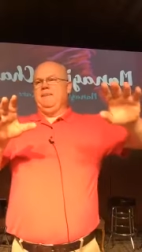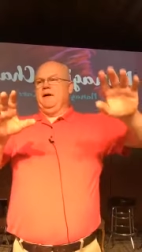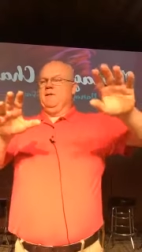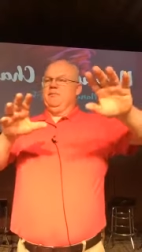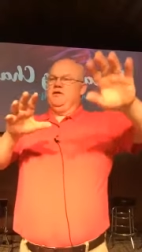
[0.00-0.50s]

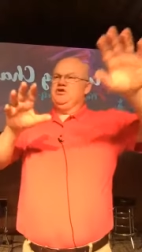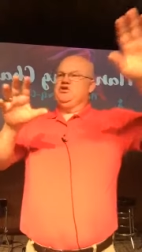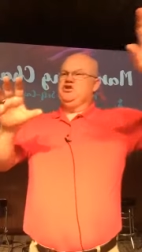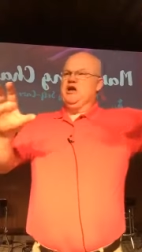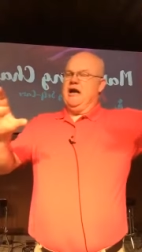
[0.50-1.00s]
um, the
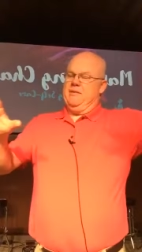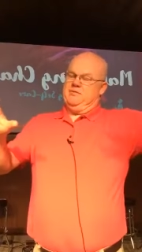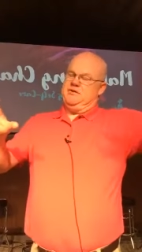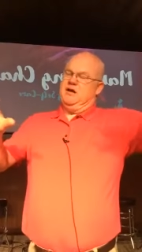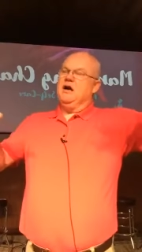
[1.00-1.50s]

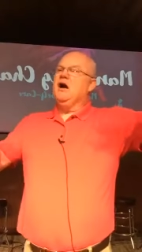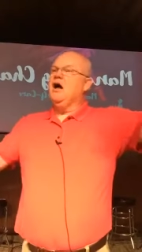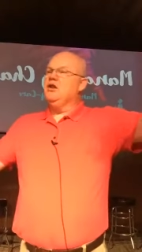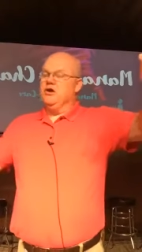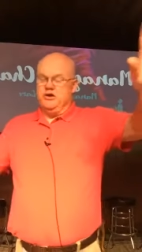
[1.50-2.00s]
shapes and the
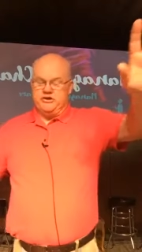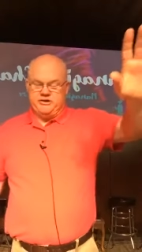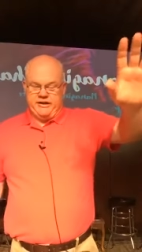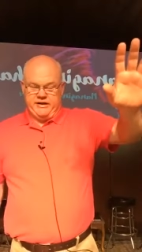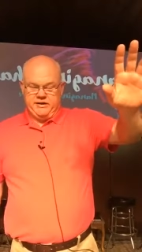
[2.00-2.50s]
colors
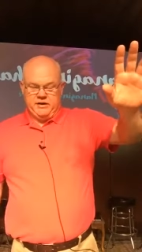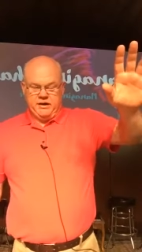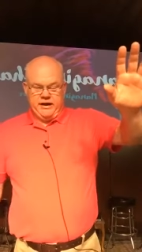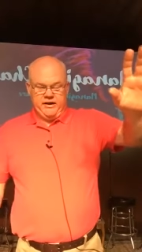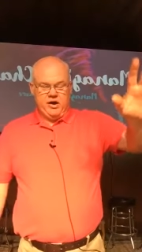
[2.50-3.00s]
in
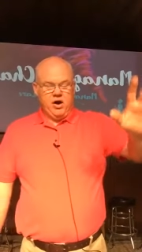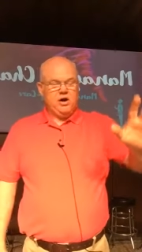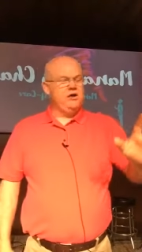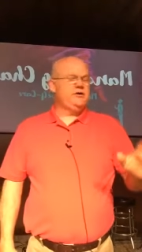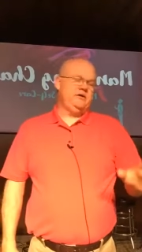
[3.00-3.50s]
in
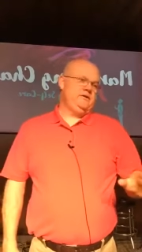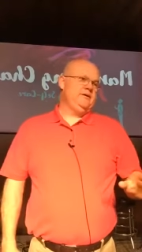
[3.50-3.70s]
art